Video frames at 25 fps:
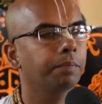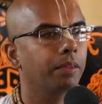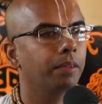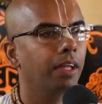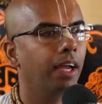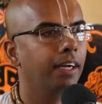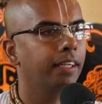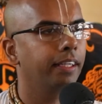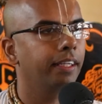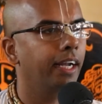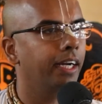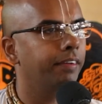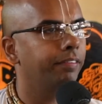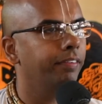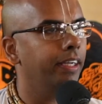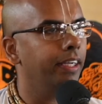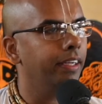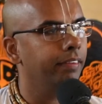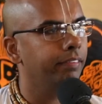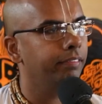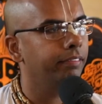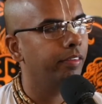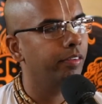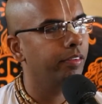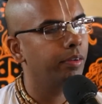and that
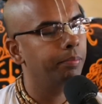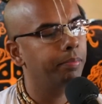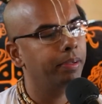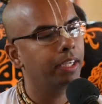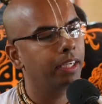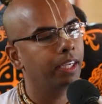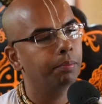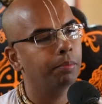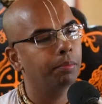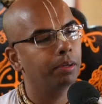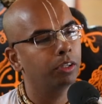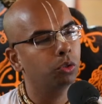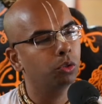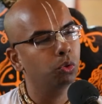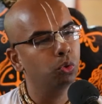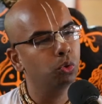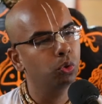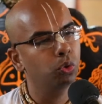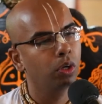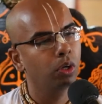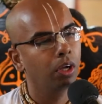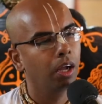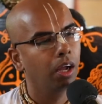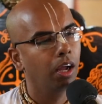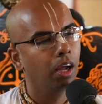way we will be able
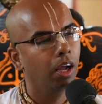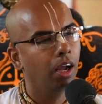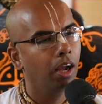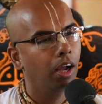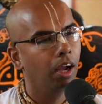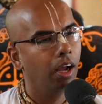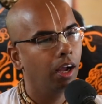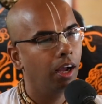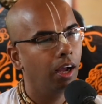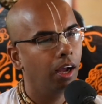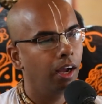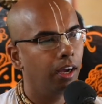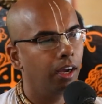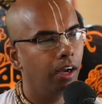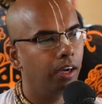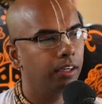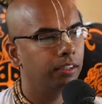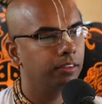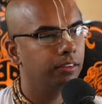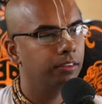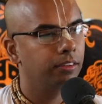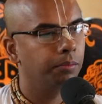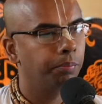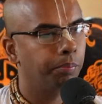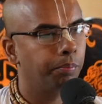
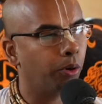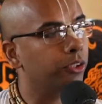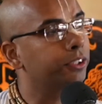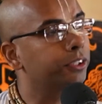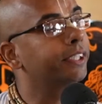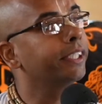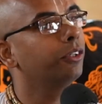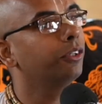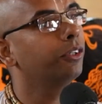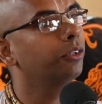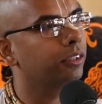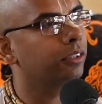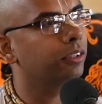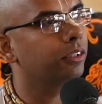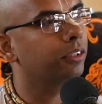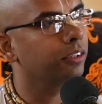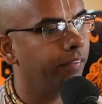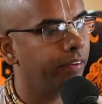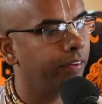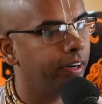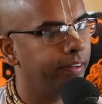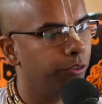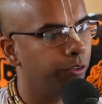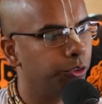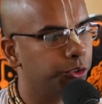to prosecute our
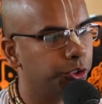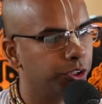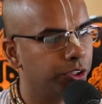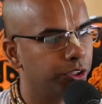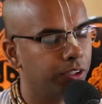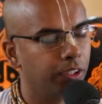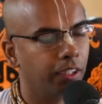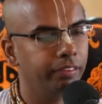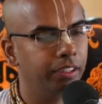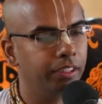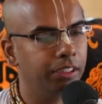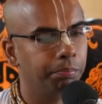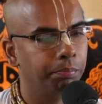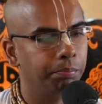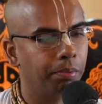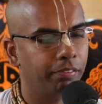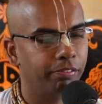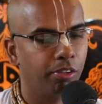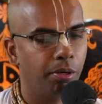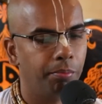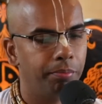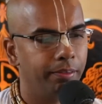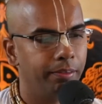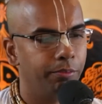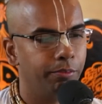devotional service,
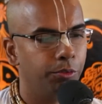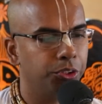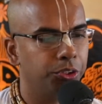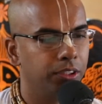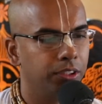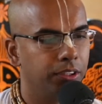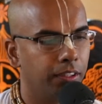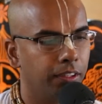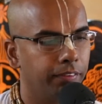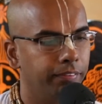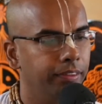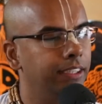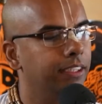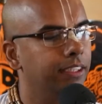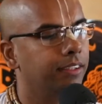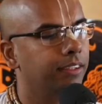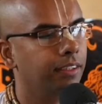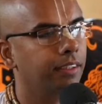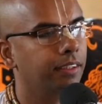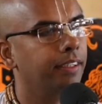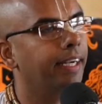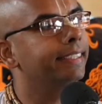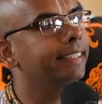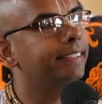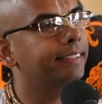perform devotional service
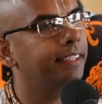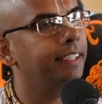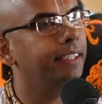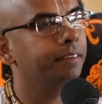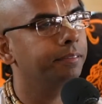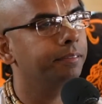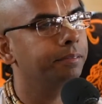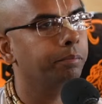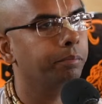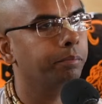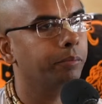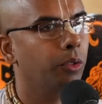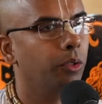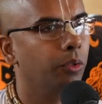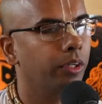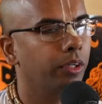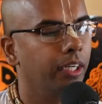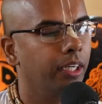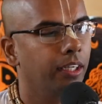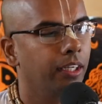nicely. Okay.